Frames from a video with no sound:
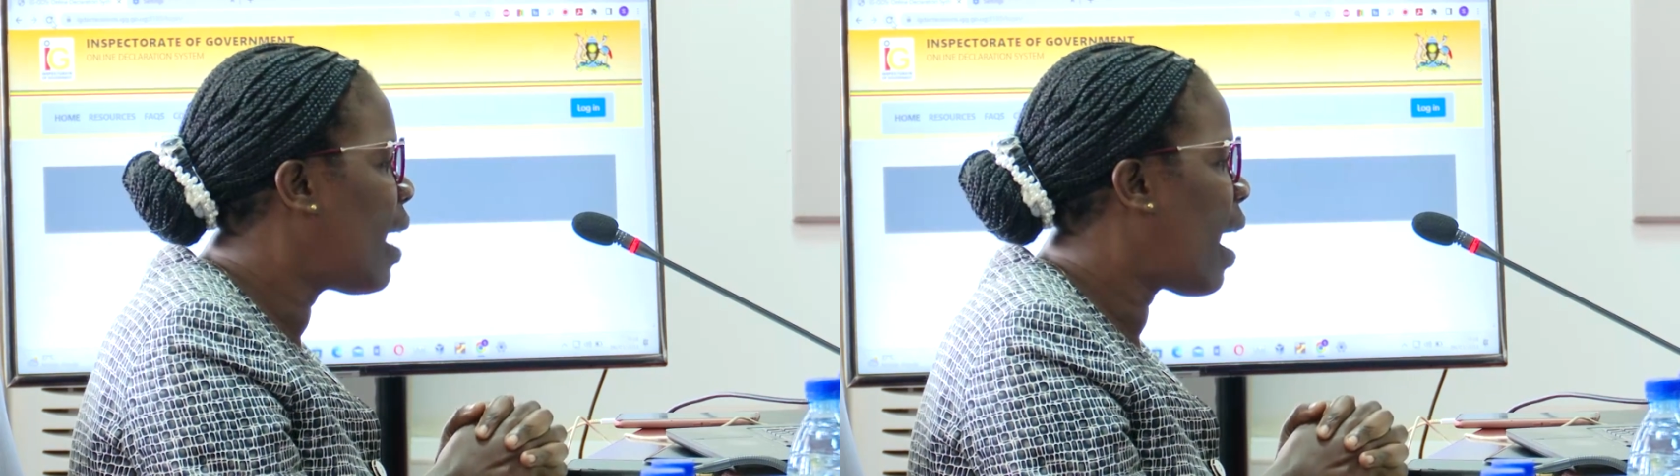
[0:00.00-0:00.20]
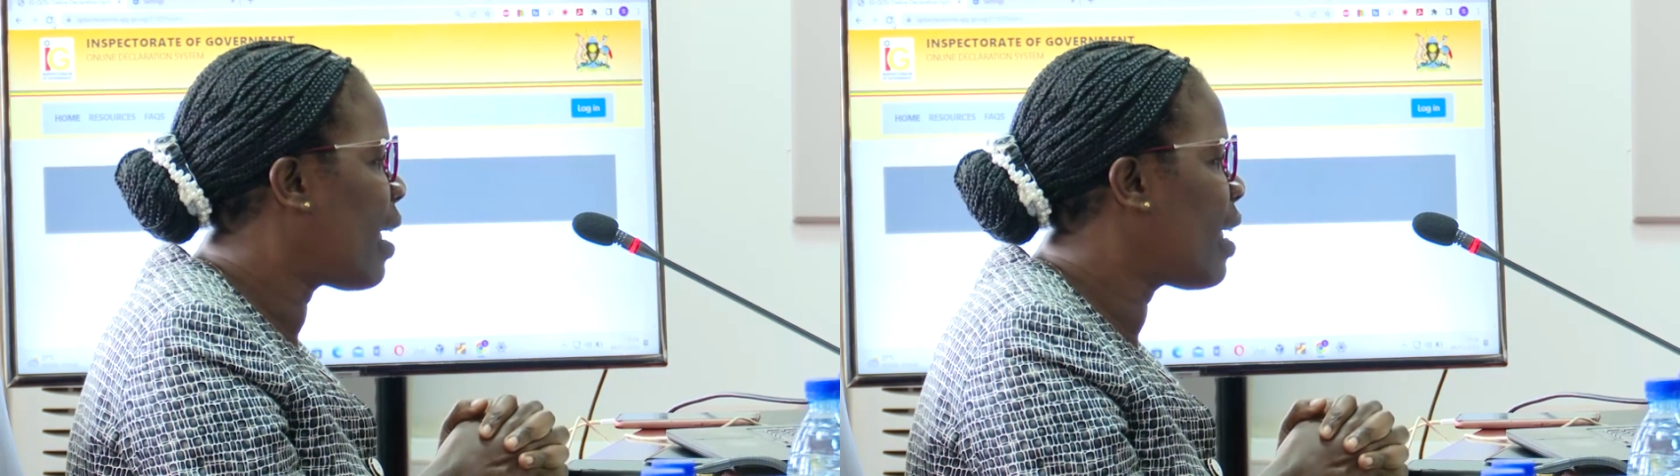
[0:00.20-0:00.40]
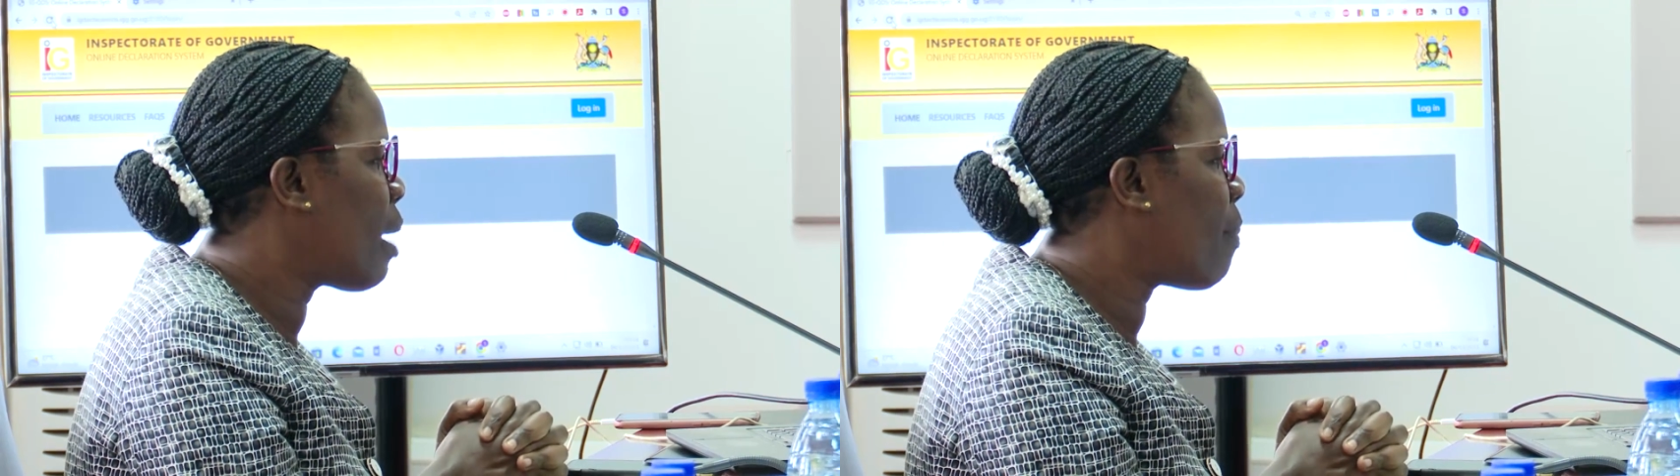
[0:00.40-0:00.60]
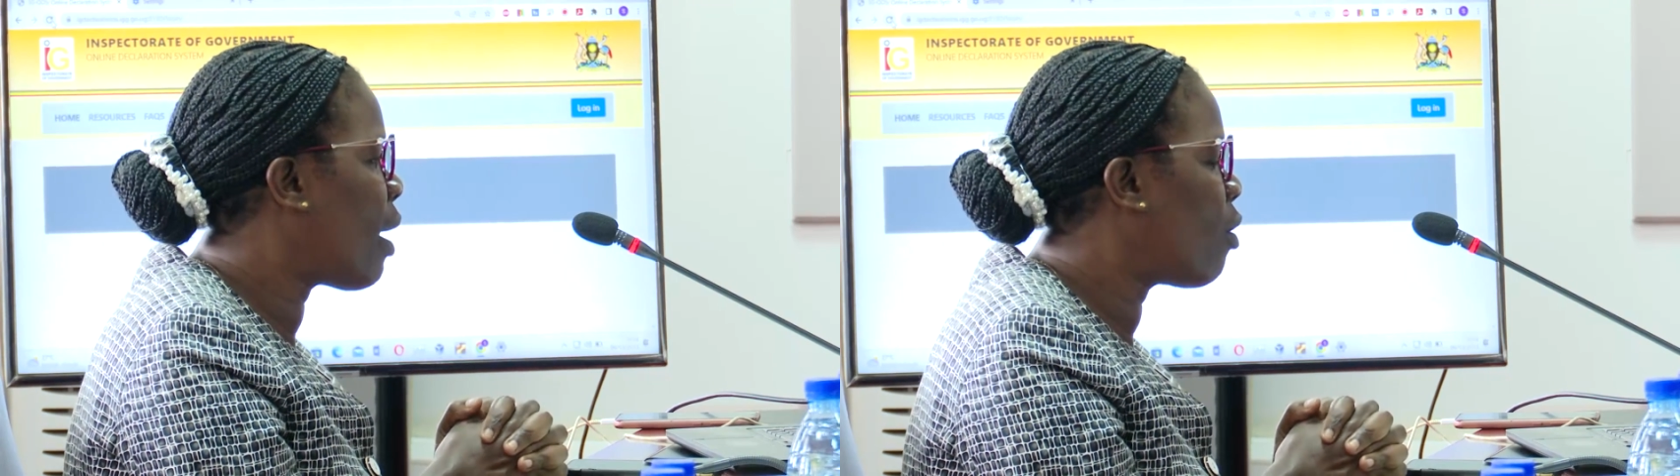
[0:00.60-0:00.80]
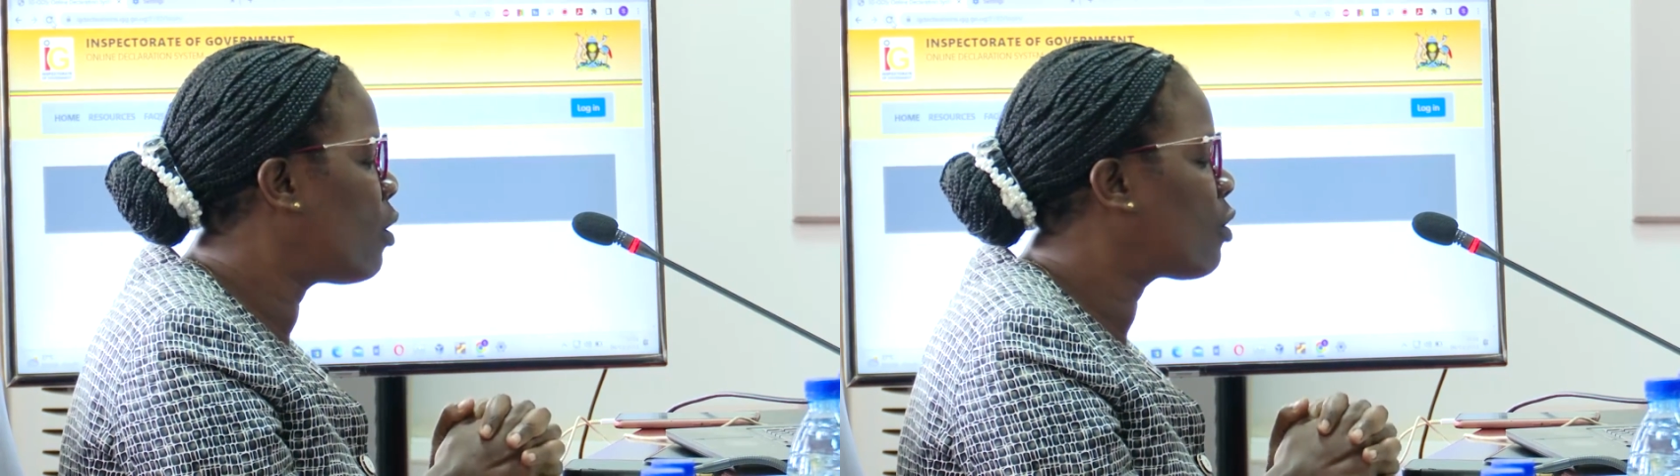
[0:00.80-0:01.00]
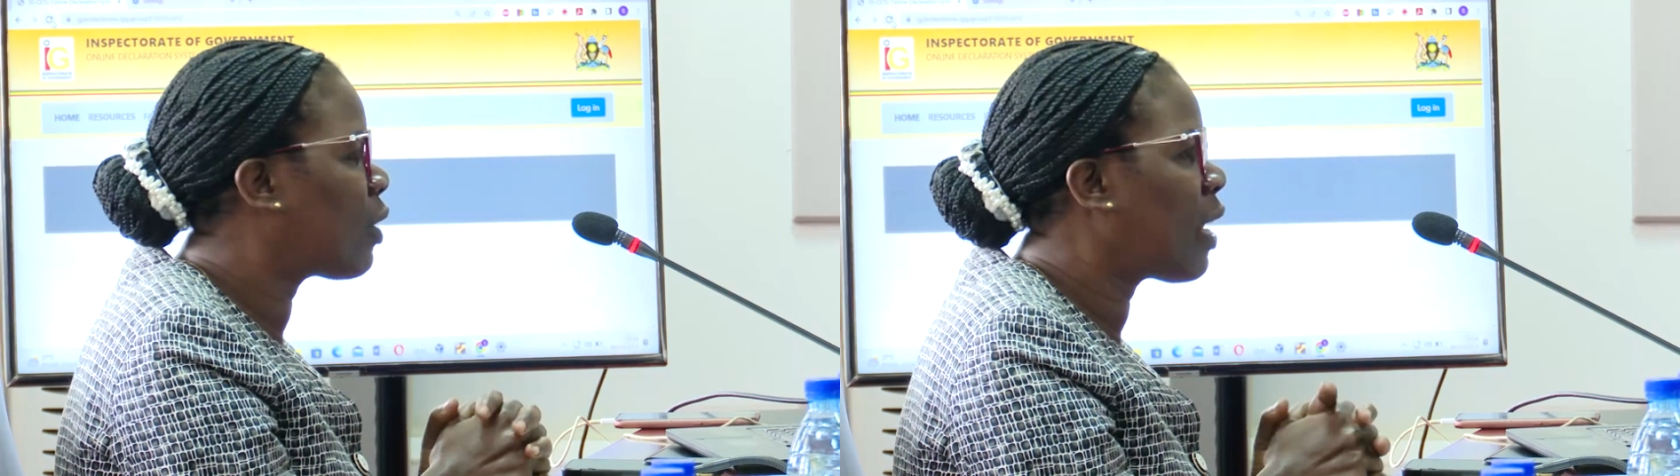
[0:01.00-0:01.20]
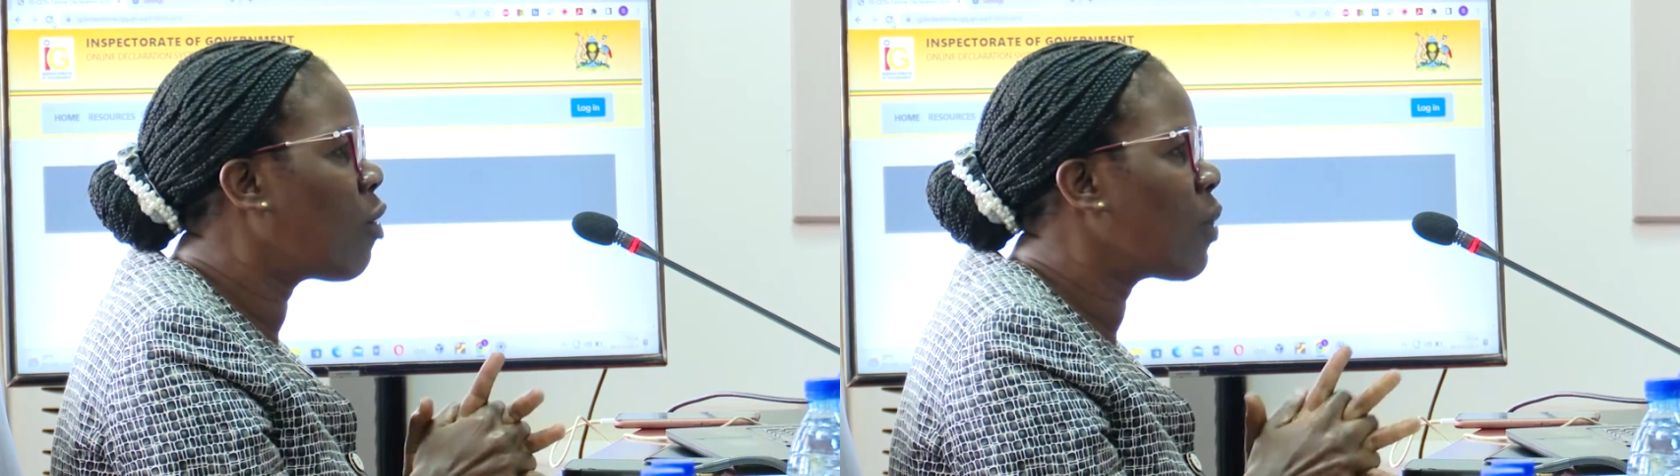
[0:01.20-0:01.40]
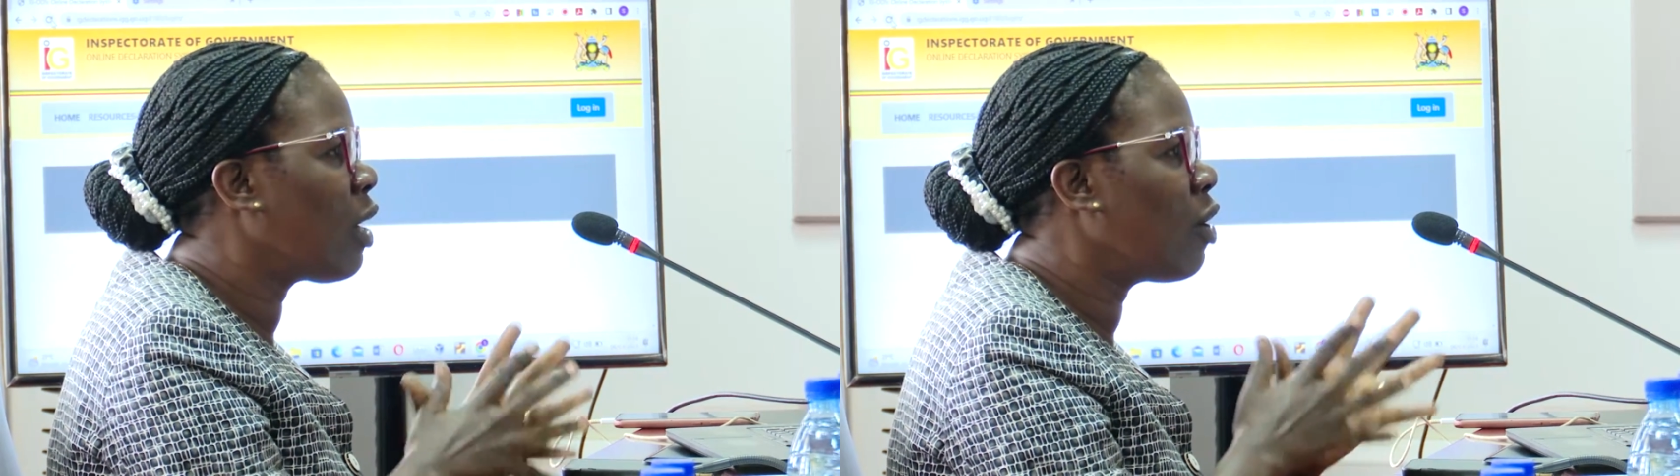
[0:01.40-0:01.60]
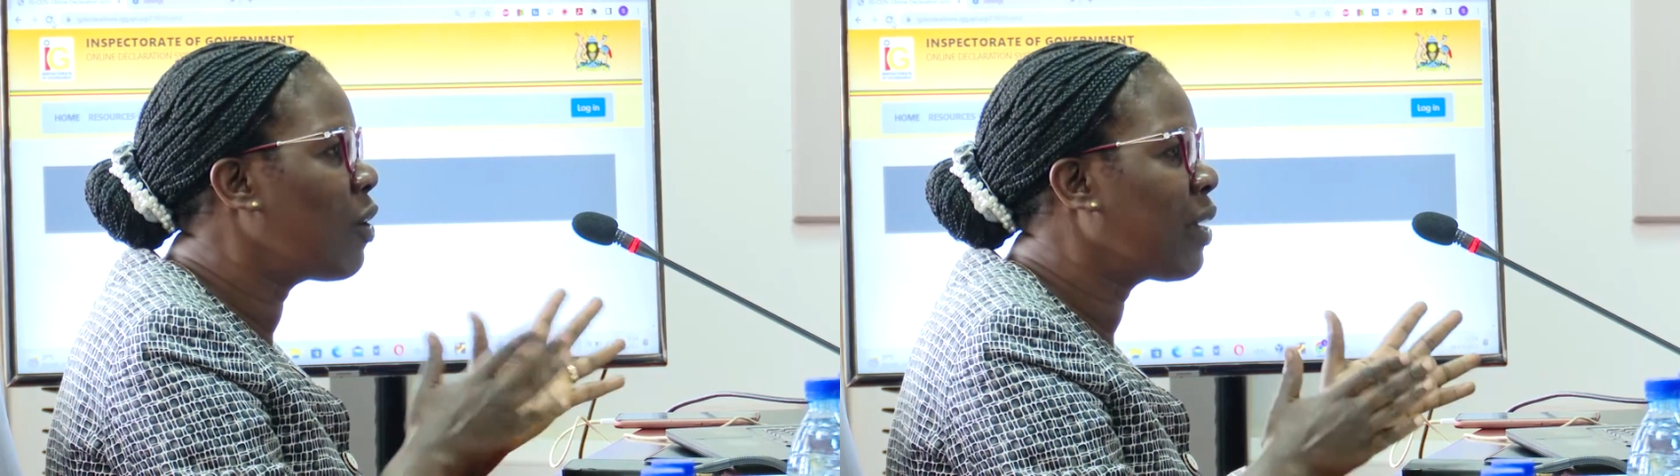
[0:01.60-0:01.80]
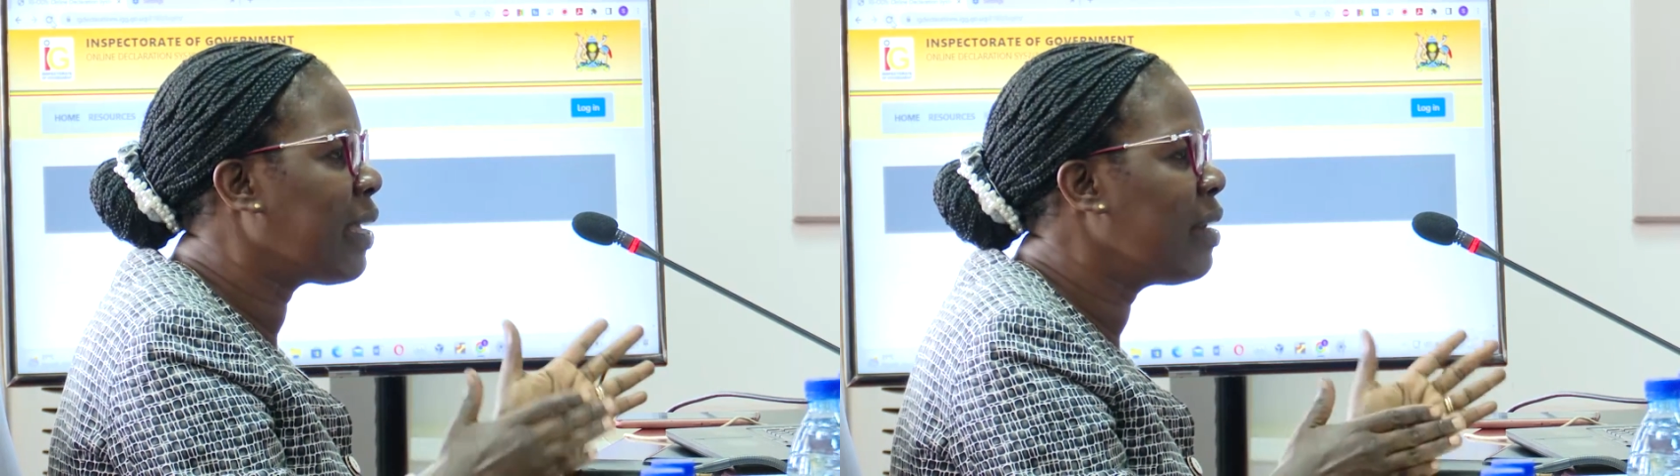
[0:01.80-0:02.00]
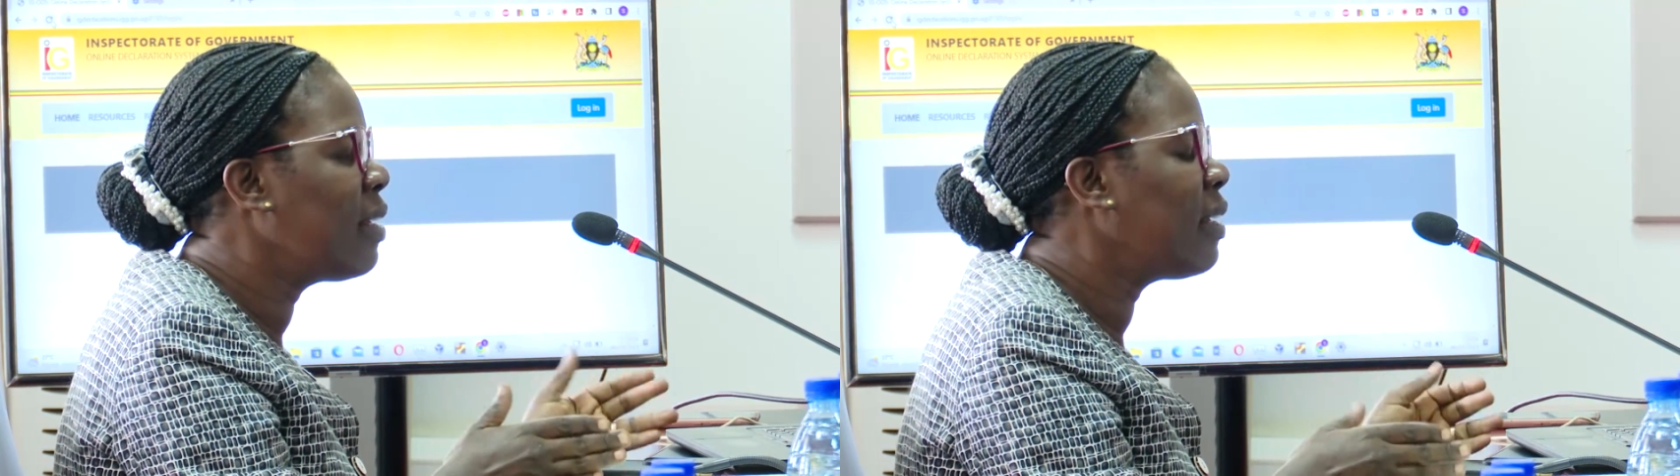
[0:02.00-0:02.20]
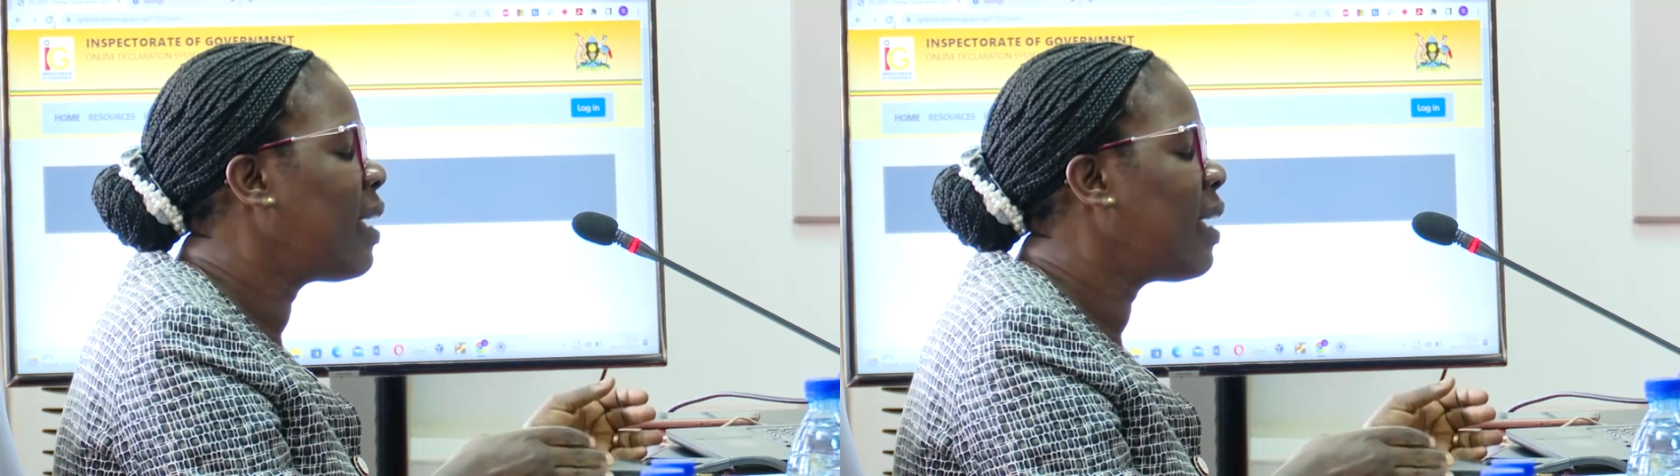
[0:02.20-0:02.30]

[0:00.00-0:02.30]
I hereby also now will log in